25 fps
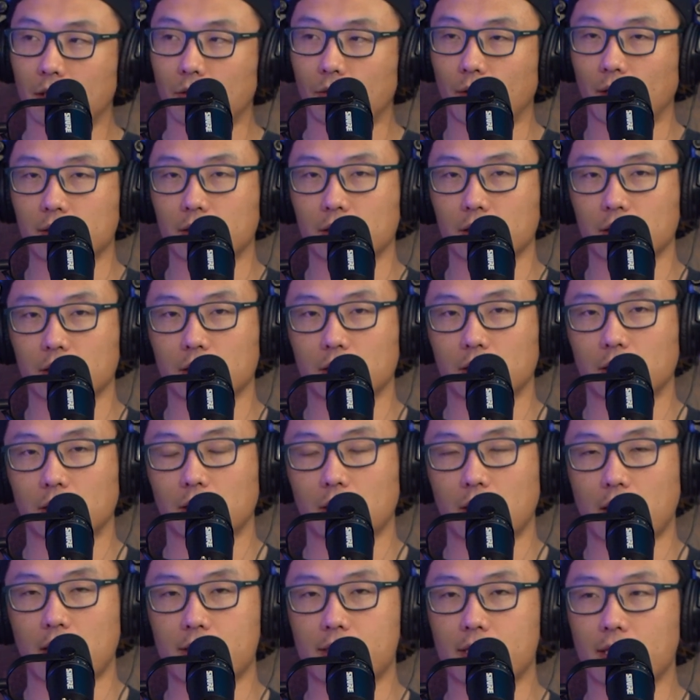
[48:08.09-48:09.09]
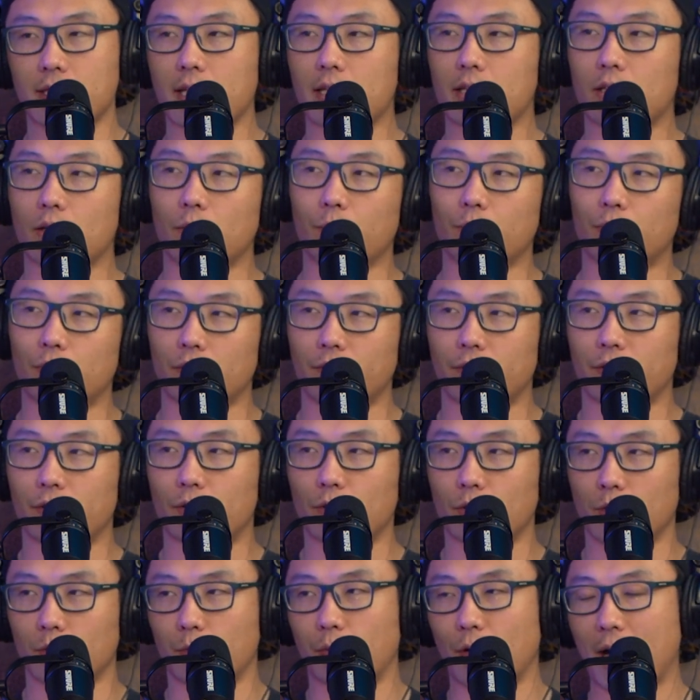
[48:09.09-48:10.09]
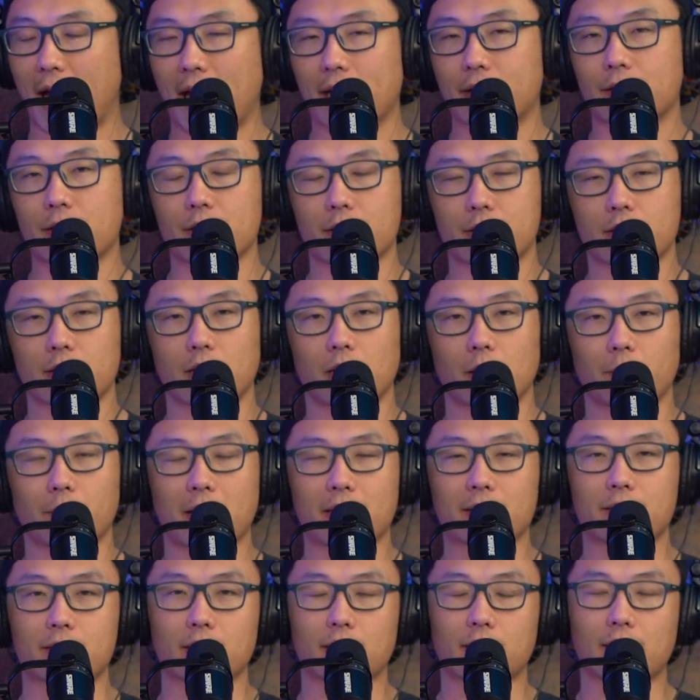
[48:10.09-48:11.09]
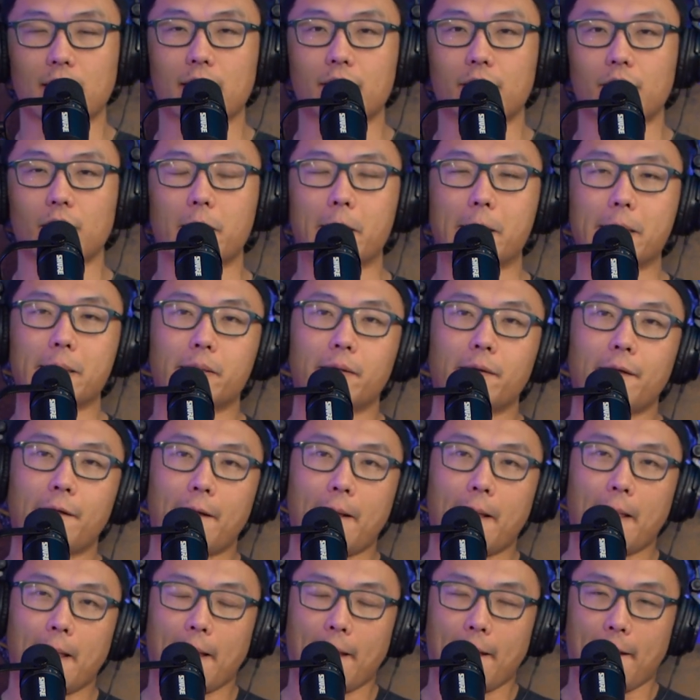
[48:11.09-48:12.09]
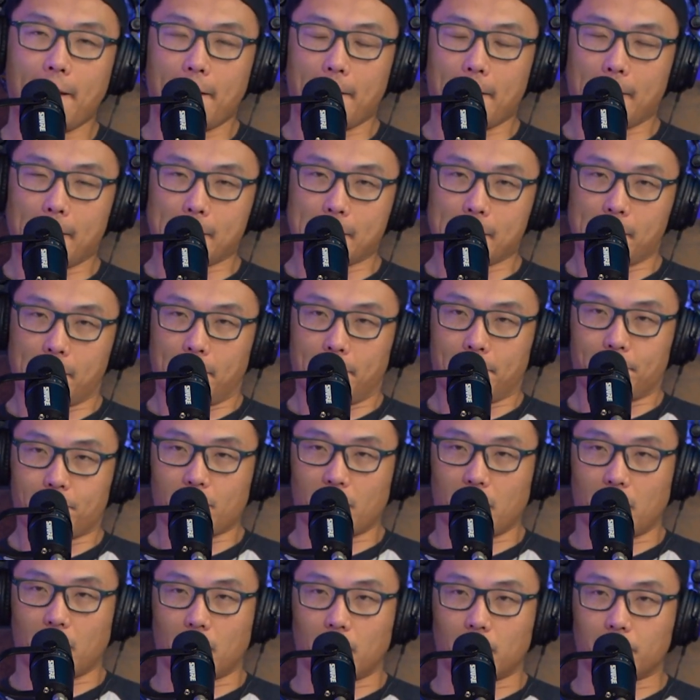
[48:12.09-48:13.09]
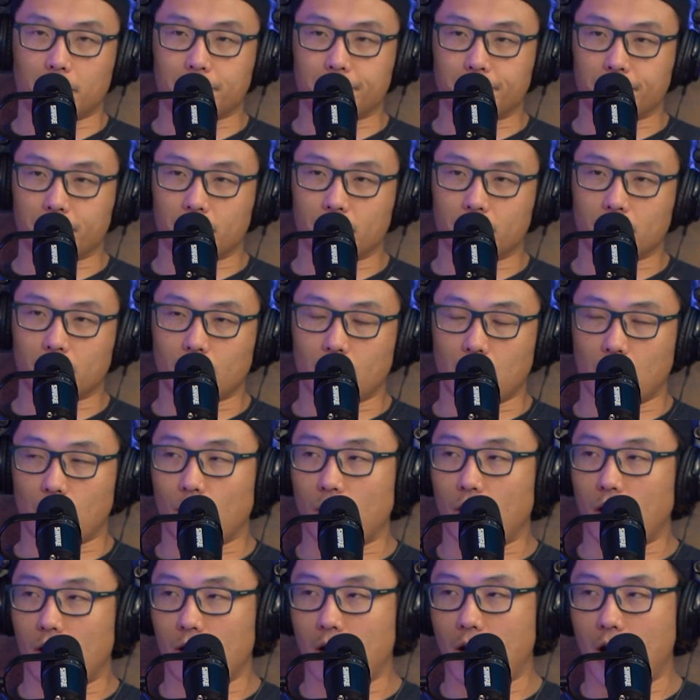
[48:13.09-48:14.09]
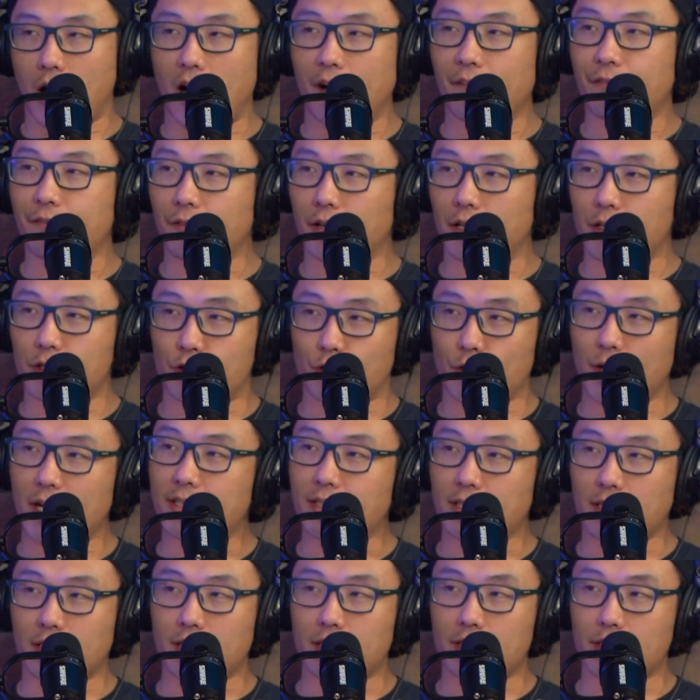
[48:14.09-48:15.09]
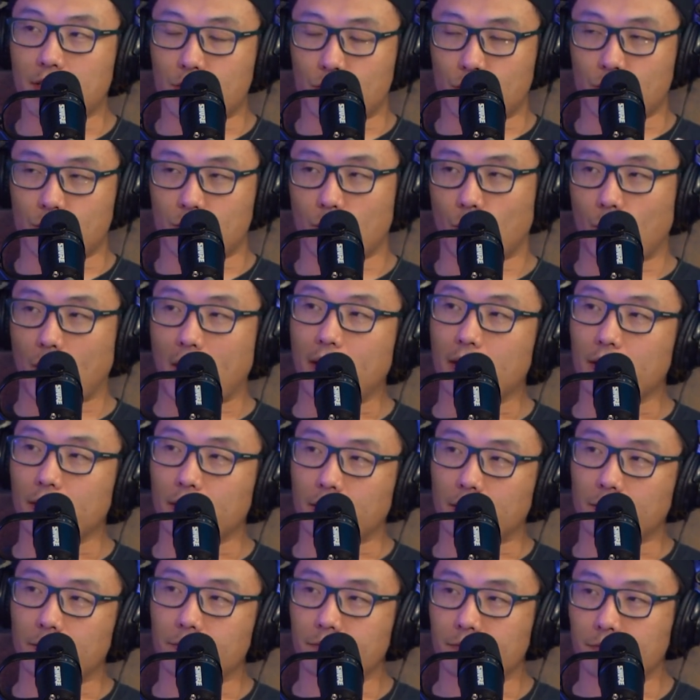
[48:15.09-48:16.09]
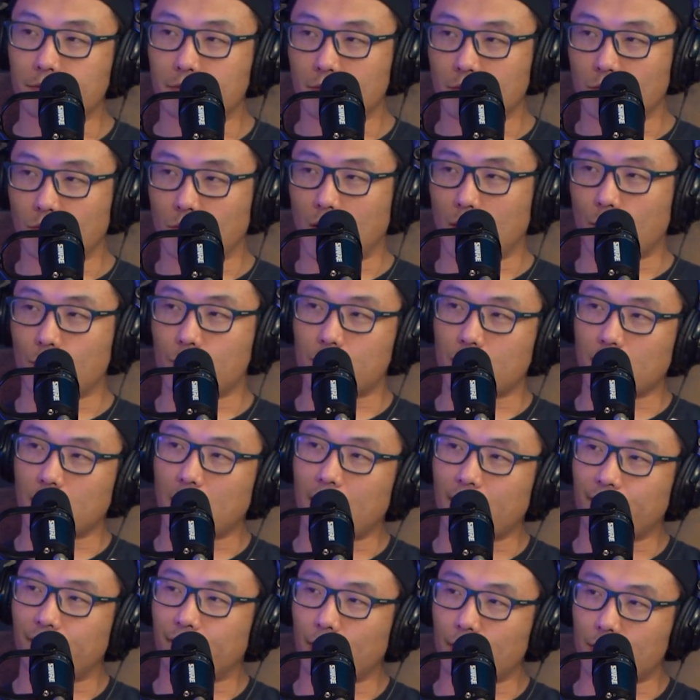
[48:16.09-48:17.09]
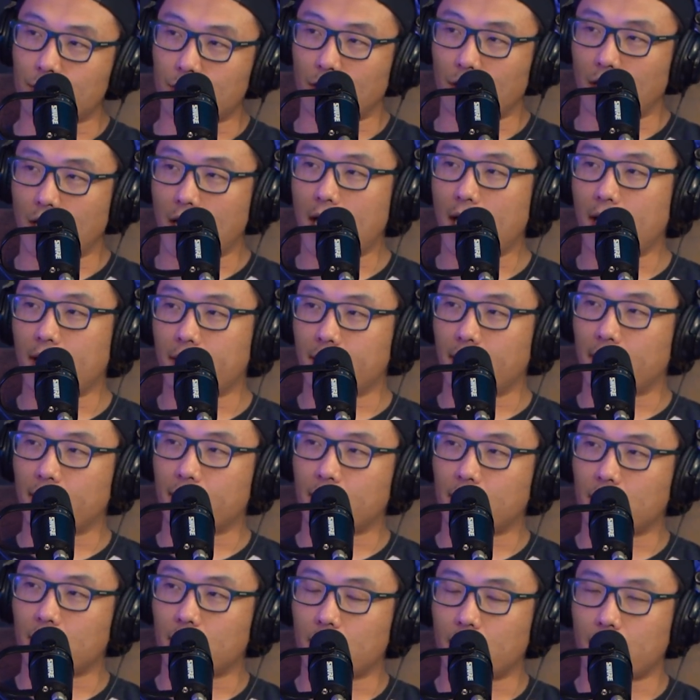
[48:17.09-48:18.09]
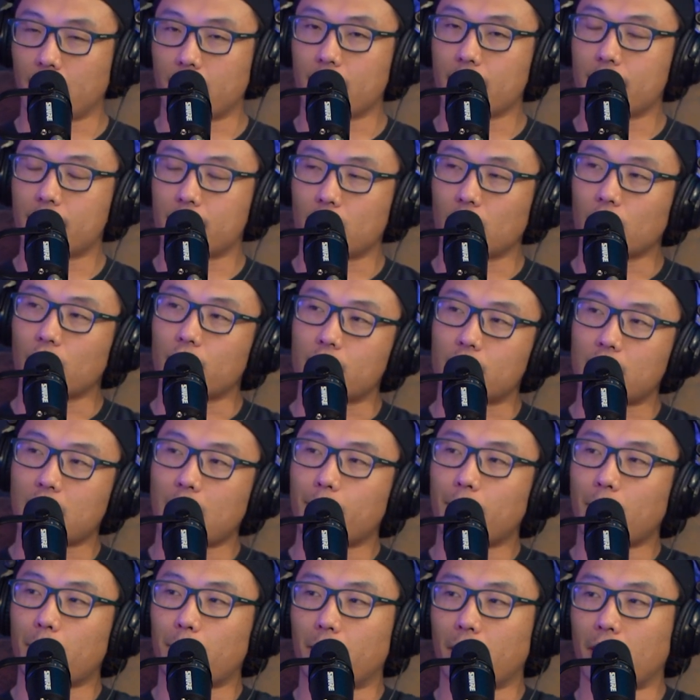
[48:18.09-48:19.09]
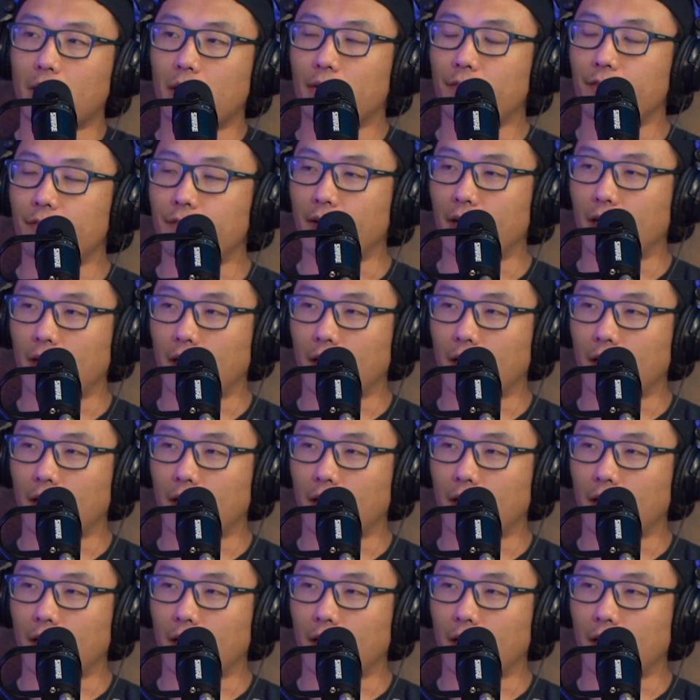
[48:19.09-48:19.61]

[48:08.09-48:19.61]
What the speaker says: right? So I see that they're improving through practice. I see that they're you know, off addressing this issue directly, right? Which a lot of folks are not. I think it is still a step above